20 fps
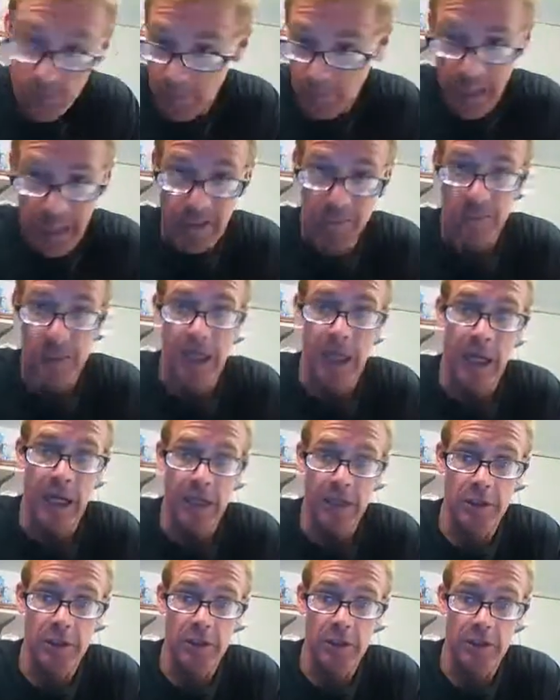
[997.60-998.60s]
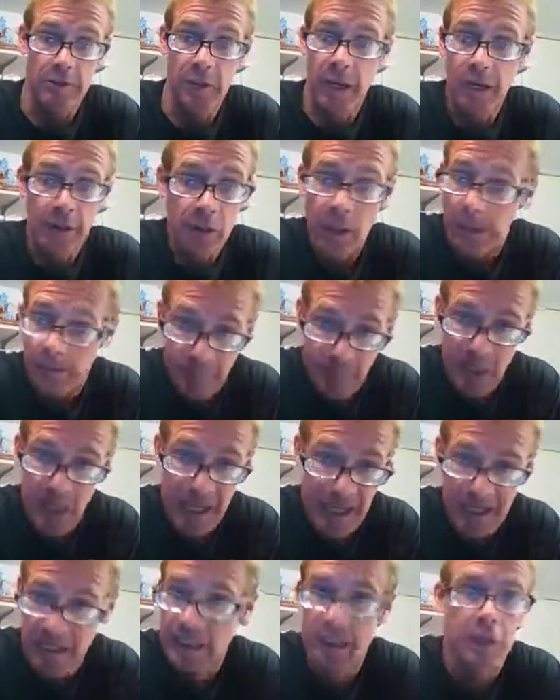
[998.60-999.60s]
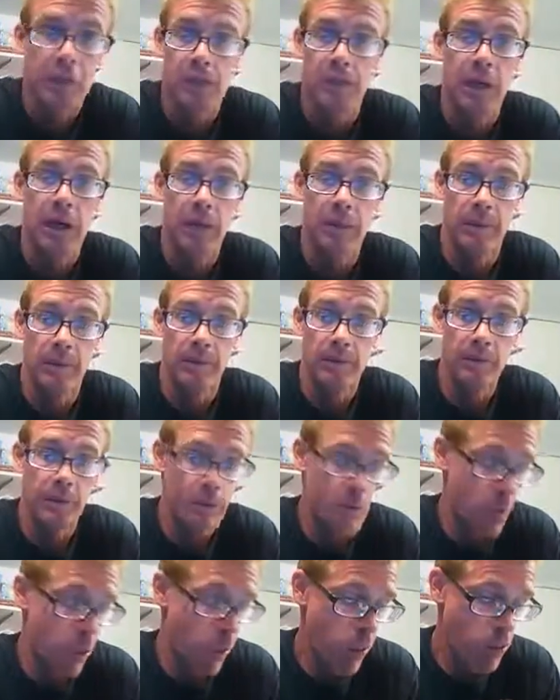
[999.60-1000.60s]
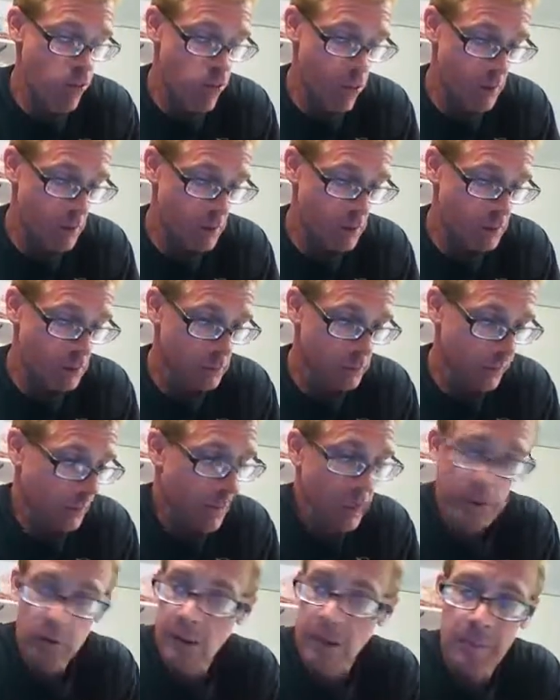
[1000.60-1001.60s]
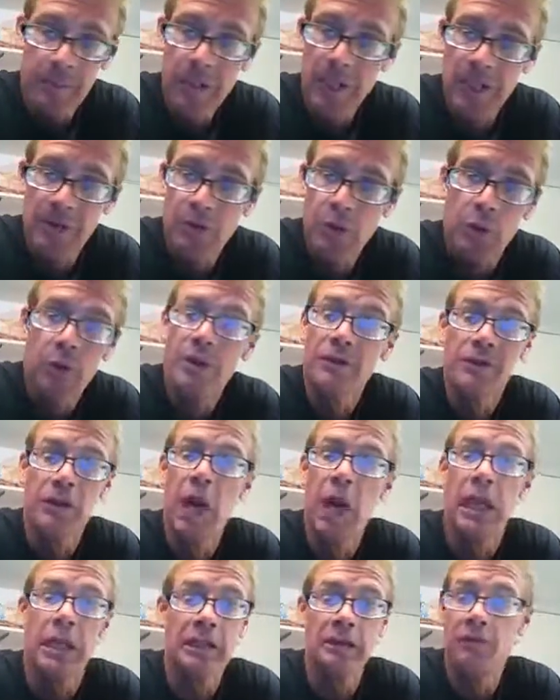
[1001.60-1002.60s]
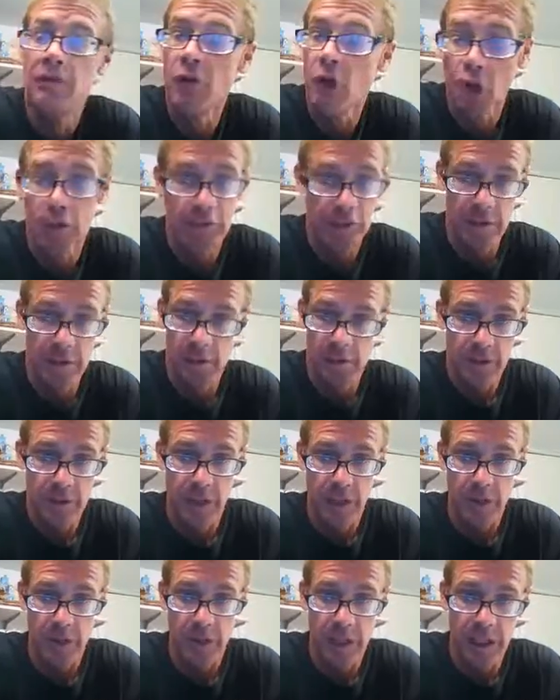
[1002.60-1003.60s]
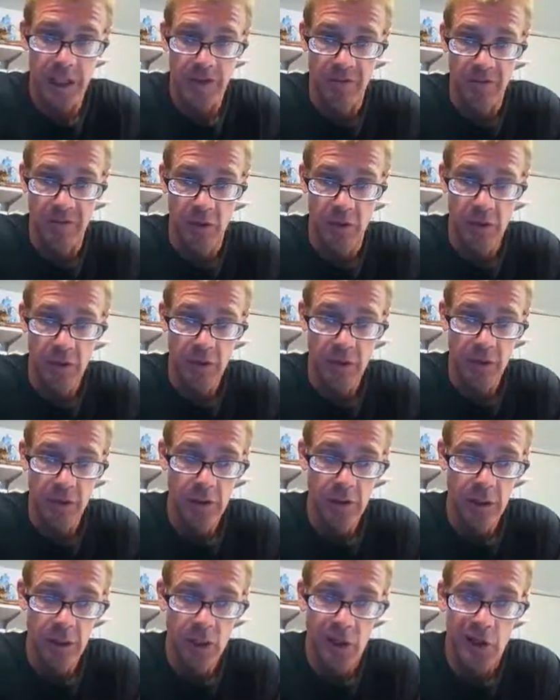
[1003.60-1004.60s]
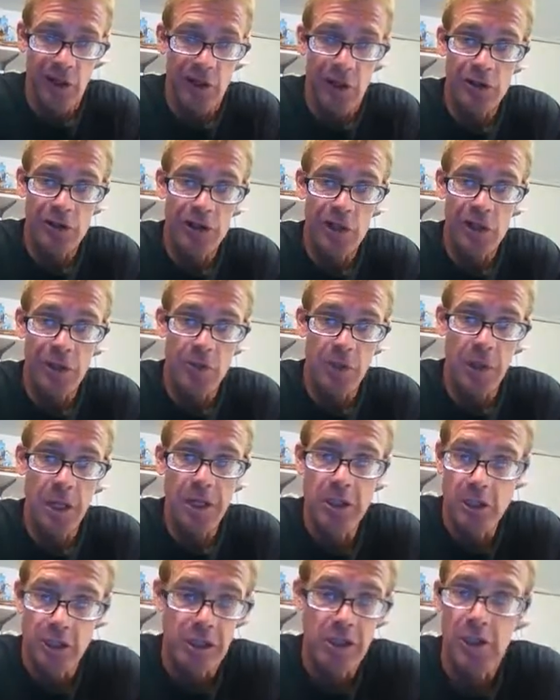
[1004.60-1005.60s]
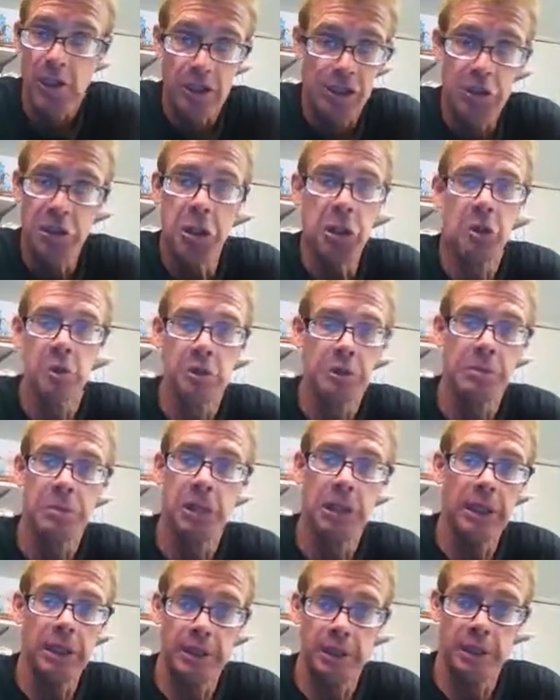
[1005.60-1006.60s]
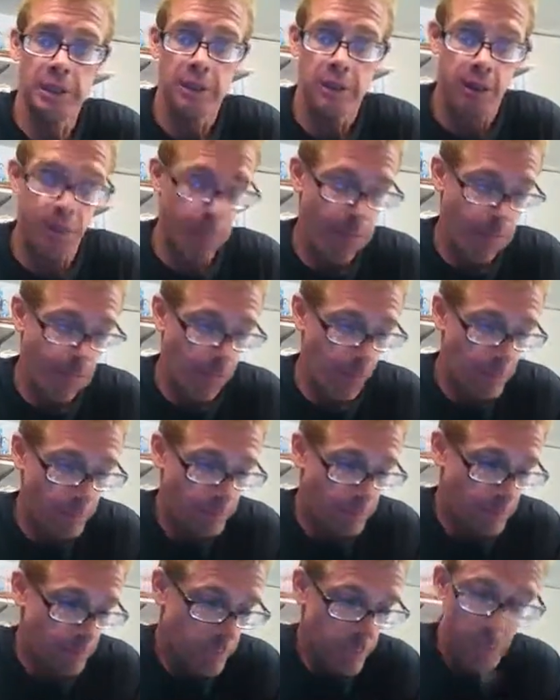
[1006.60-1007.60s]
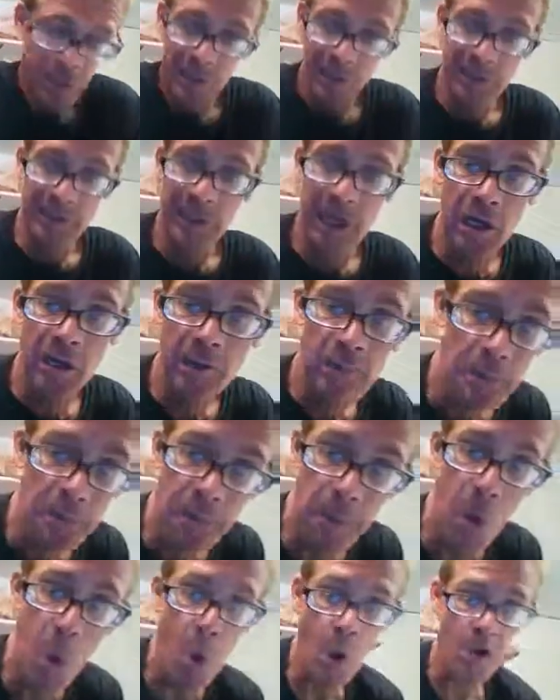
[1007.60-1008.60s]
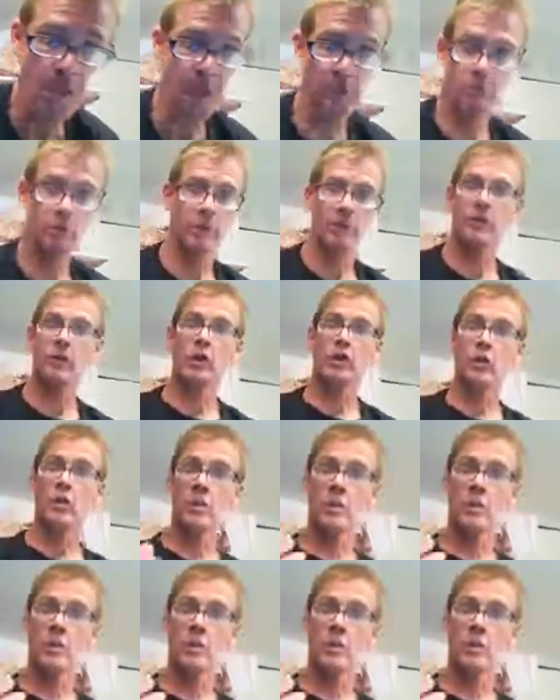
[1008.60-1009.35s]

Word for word: from my past, my grandpa had his problems, but my grandpa never would have gotten involved in this kind of behavior. Our generation doesn't know its place. You know, young boys who haven't